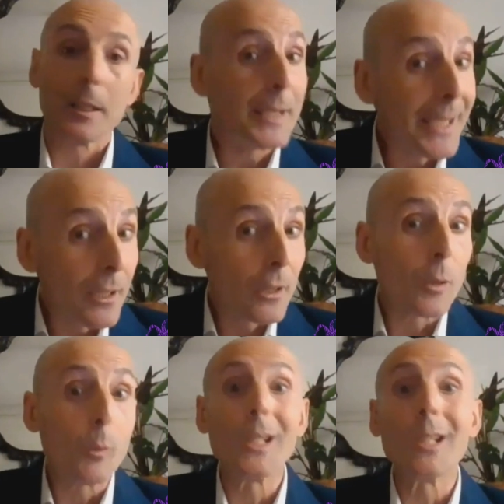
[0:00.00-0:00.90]
a
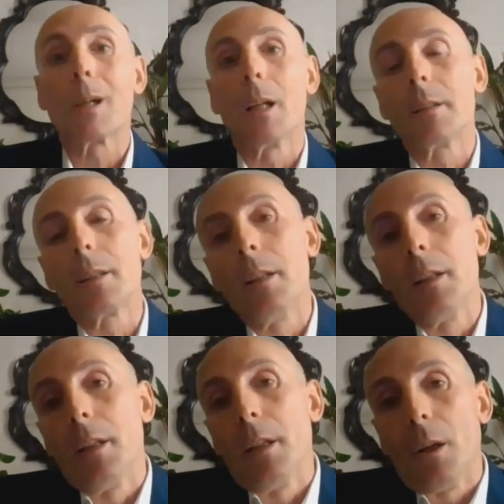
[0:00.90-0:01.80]
deal with Iran
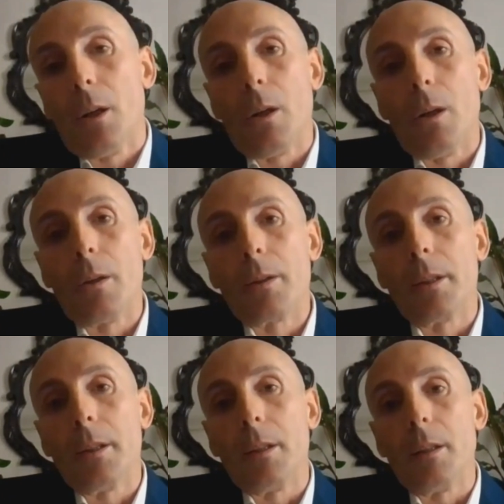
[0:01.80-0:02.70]

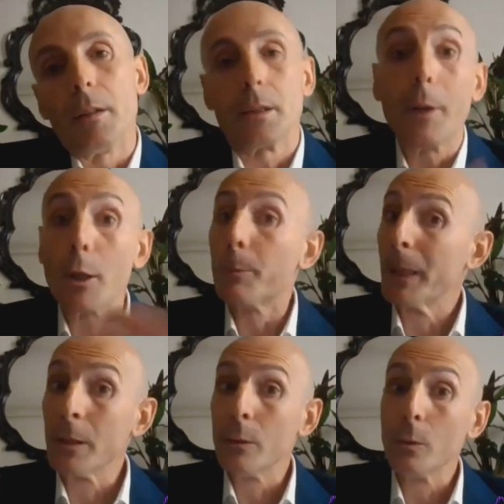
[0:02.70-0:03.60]
on
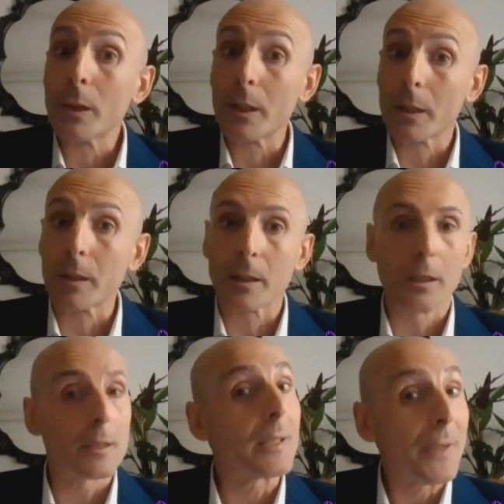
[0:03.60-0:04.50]
developing
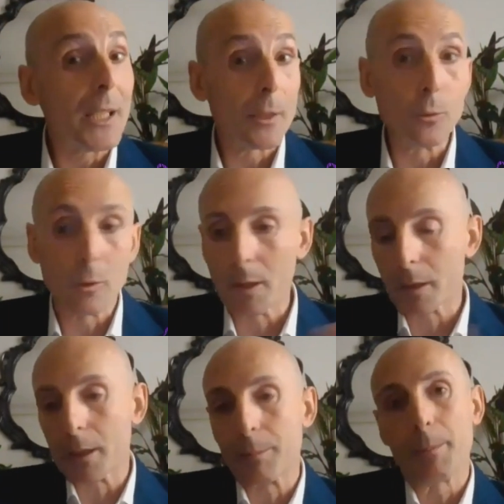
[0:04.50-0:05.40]
civilian
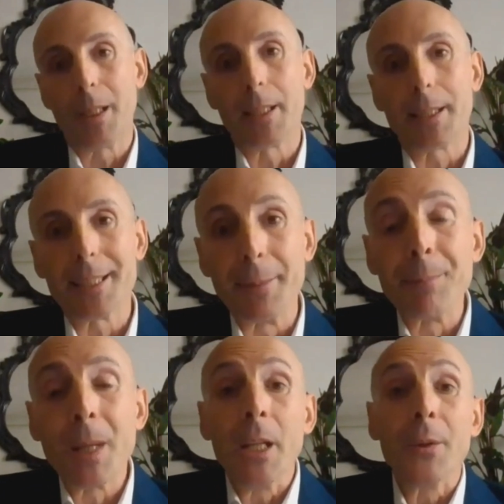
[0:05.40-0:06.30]
nuclear capabilities.
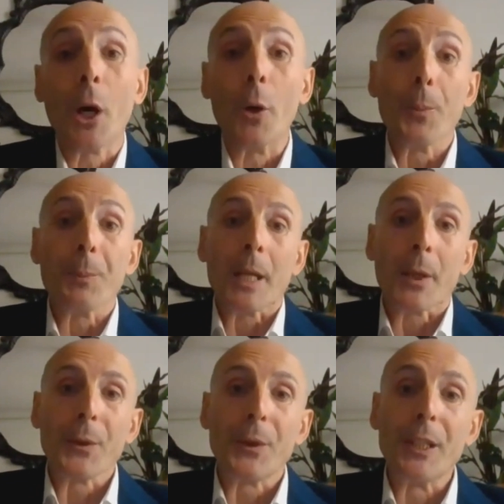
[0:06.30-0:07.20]
Now,
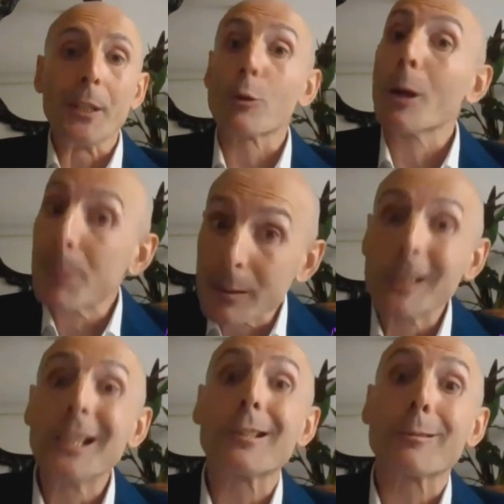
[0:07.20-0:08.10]
the Trump
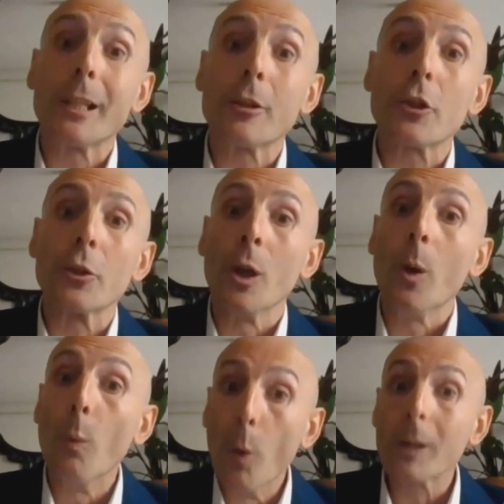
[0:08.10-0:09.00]
administration
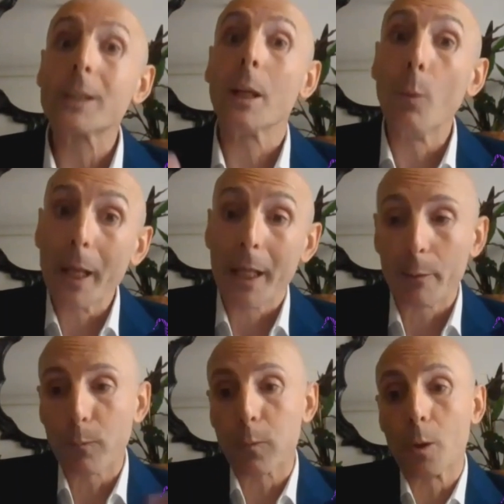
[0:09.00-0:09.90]
walked
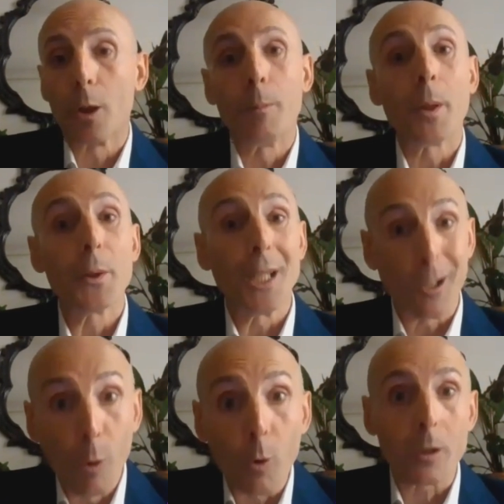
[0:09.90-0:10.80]
away from the
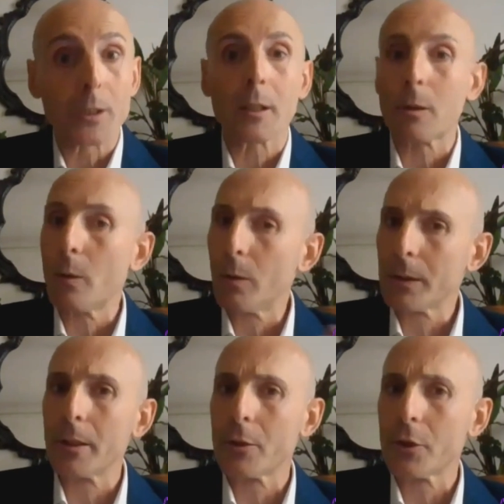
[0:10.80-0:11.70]
accord
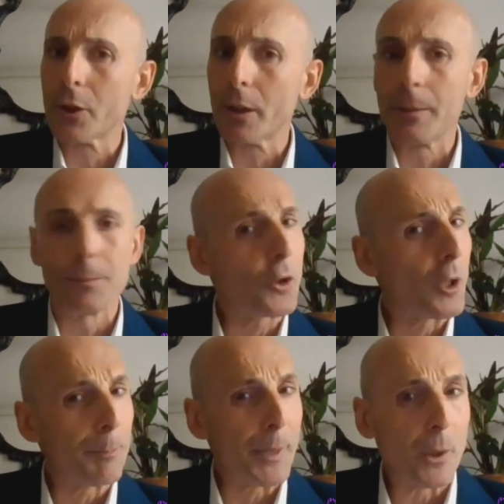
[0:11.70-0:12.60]
called the
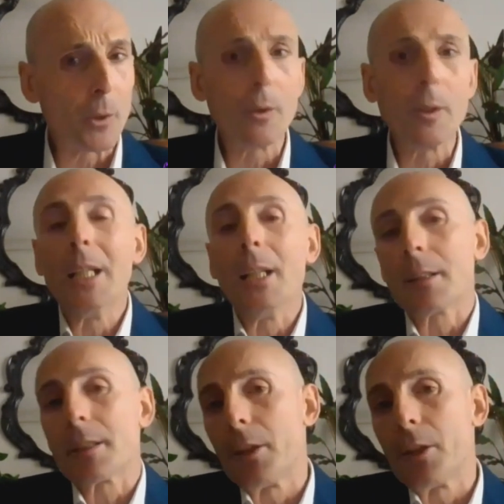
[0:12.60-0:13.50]
JPO,
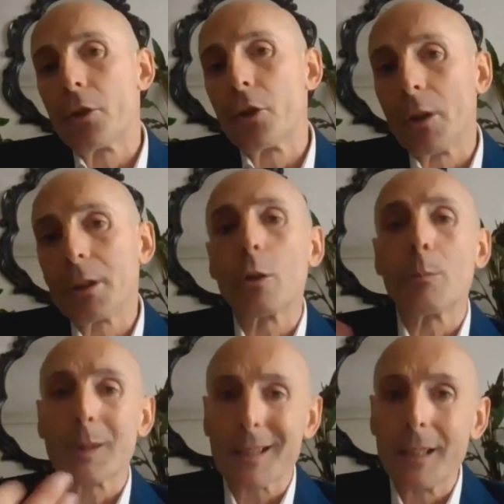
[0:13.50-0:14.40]
so the Joint
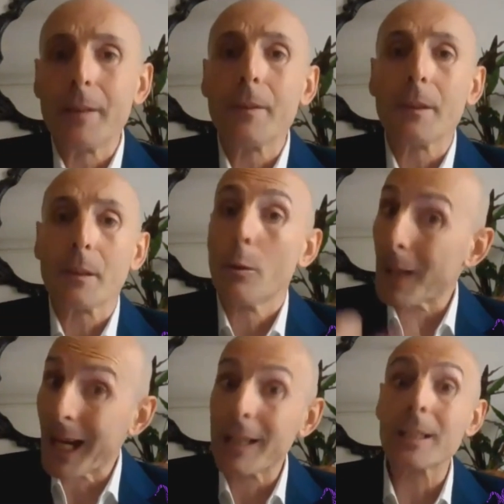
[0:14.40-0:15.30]

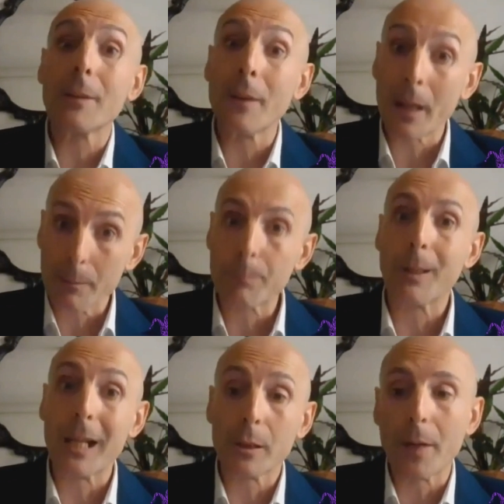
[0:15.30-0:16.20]
Comprehensive
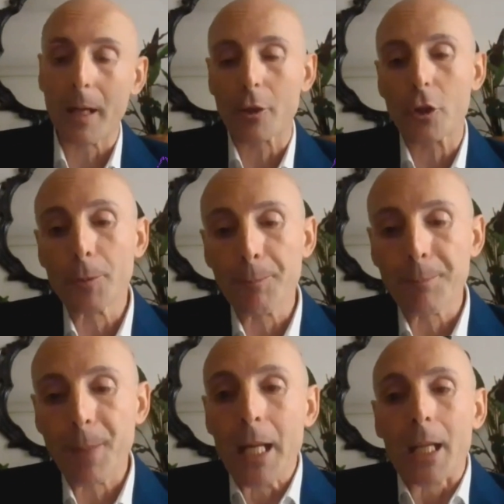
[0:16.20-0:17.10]
Plan of Action,
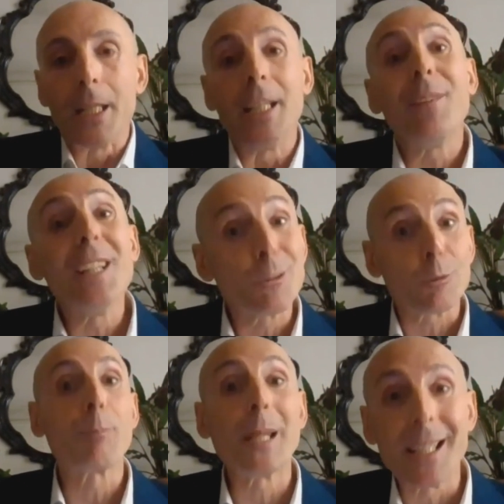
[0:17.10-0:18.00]
leaving the
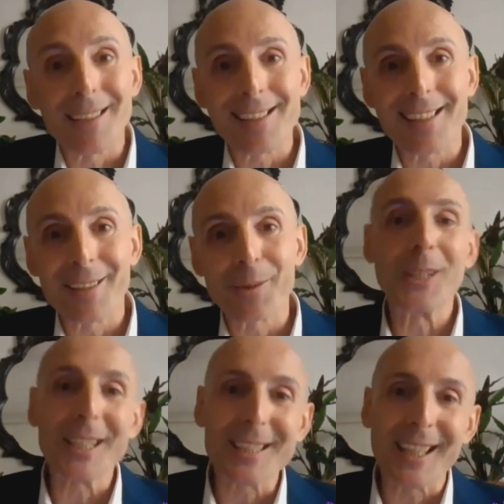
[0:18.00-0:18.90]
Europeans
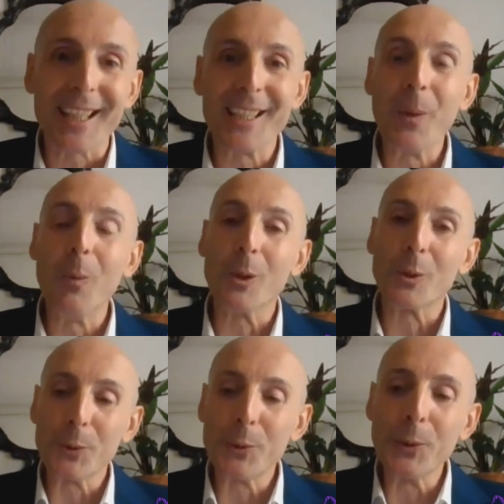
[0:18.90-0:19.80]
to decide
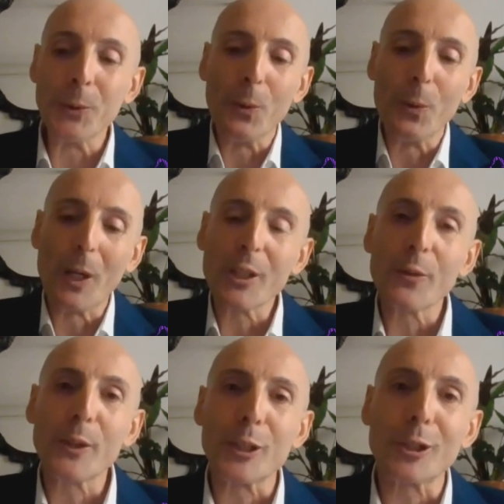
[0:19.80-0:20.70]
what to do. One
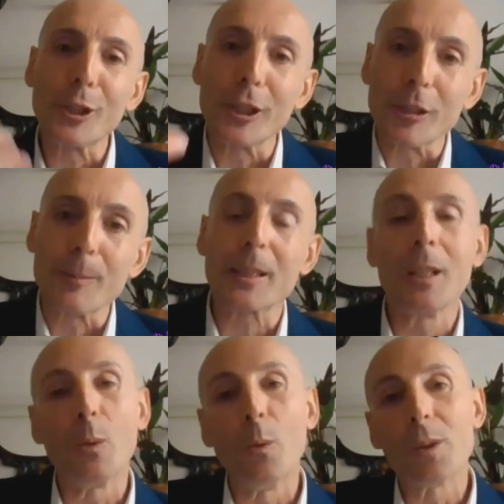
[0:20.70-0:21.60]
of the terms
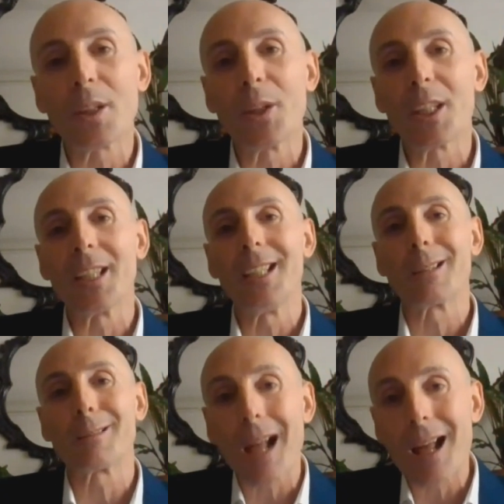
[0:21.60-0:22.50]
was that
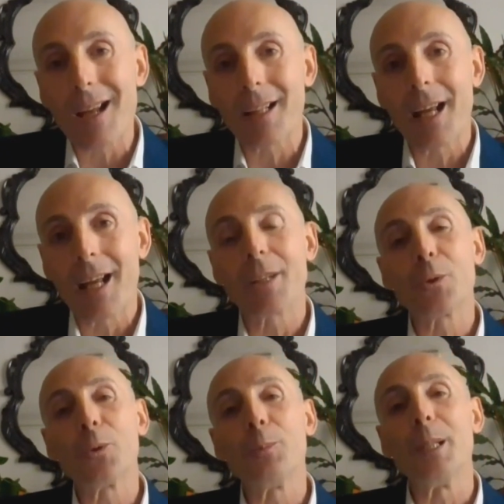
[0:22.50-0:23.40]
Iran
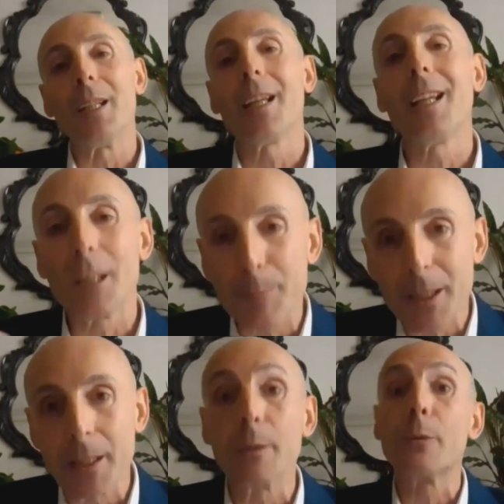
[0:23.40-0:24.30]
had to be
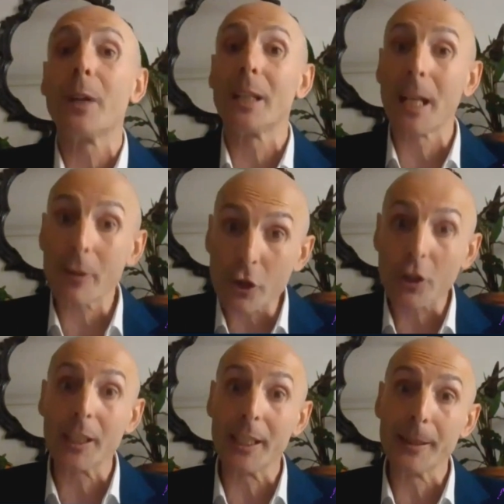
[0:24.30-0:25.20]
helped
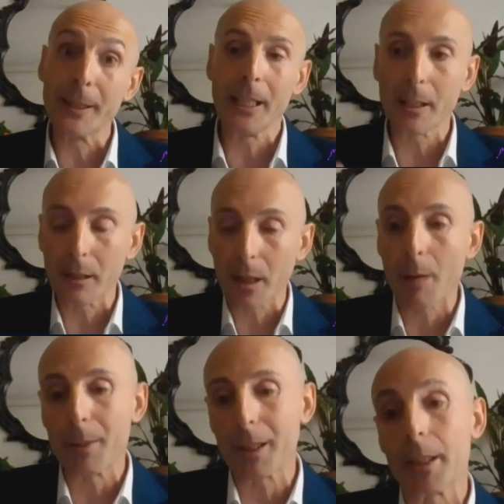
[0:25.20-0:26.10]
financially,
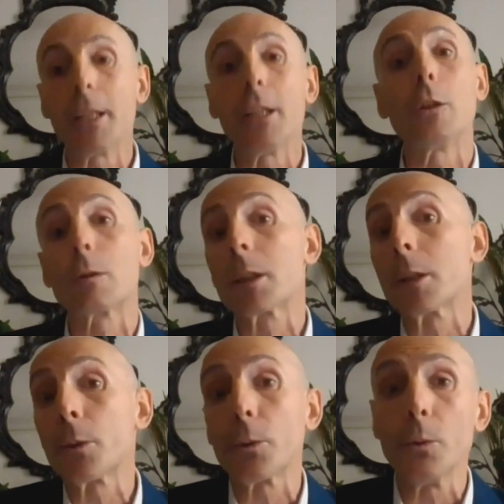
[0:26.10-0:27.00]
economically, in
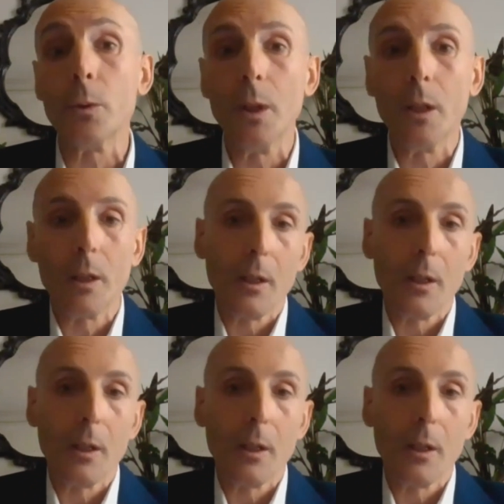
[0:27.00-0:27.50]
order to